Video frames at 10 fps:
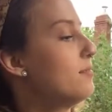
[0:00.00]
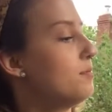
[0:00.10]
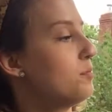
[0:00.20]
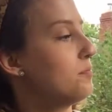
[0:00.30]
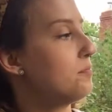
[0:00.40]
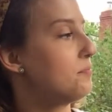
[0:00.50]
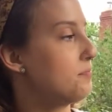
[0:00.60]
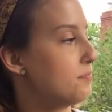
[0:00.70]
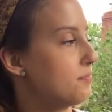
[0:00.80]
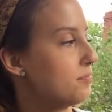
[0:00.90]

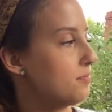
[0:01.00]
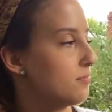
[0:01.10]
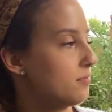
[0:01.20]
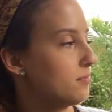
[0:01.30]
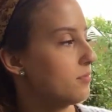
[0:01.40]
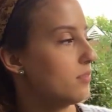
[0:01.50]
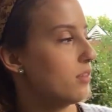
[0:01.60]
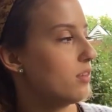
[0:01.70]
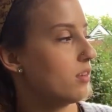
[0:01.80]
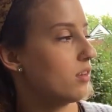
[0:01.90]

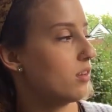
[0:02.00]
No one is speaking in this clip.